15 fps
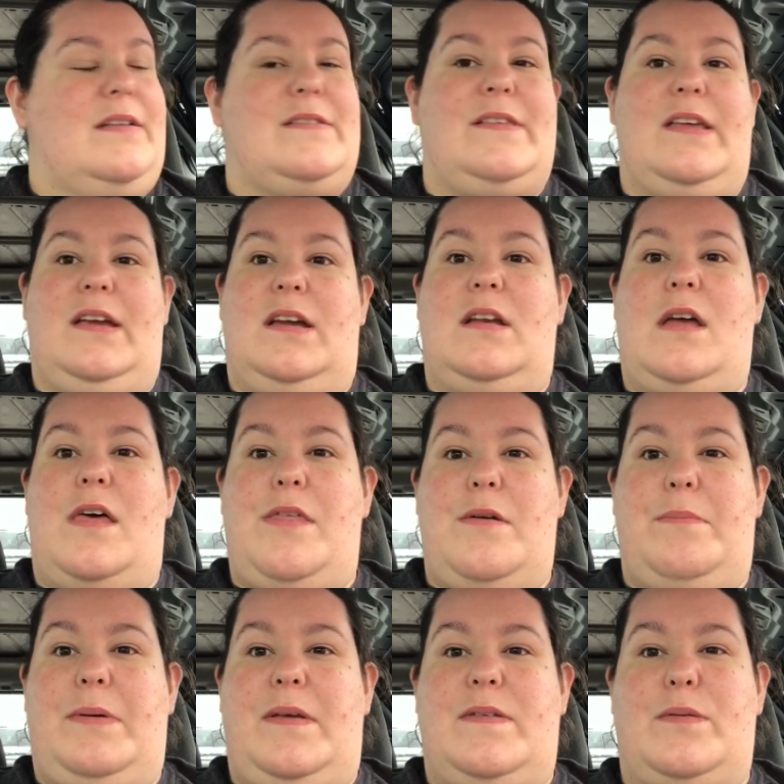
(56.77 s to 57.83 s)
it's like
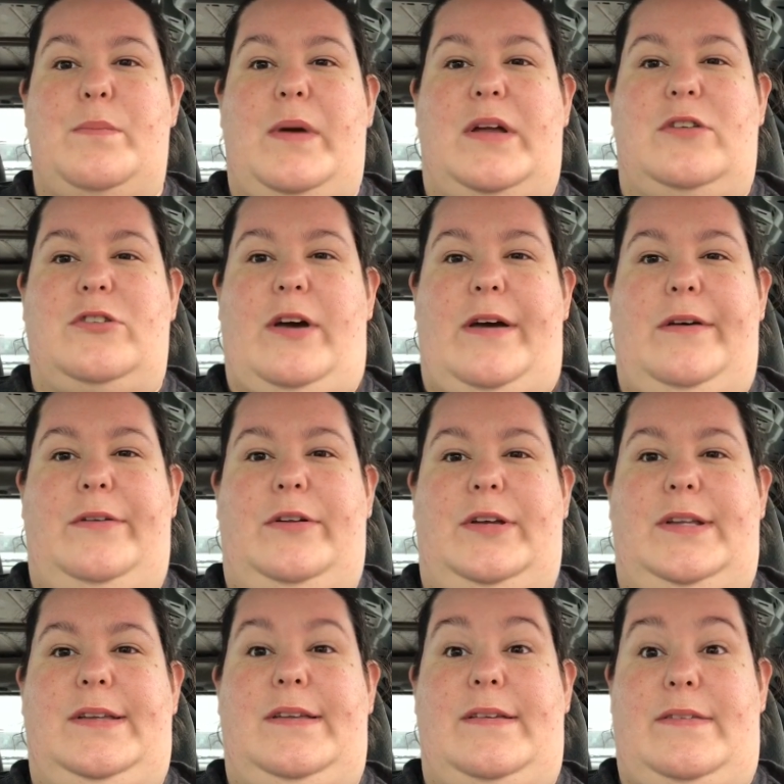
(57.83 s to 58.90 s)
another piece of my
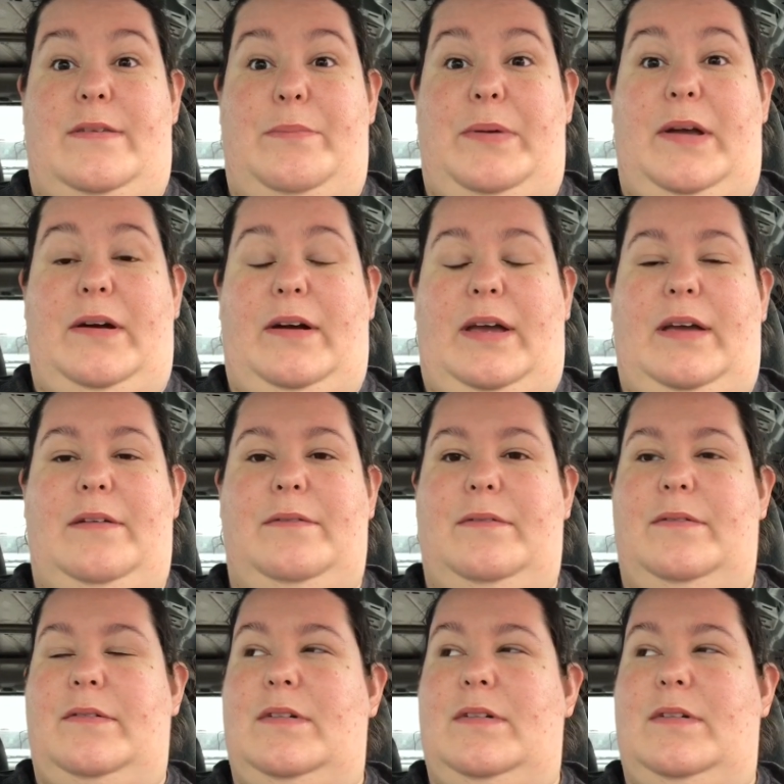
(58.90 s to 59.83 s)
childhood disappearing.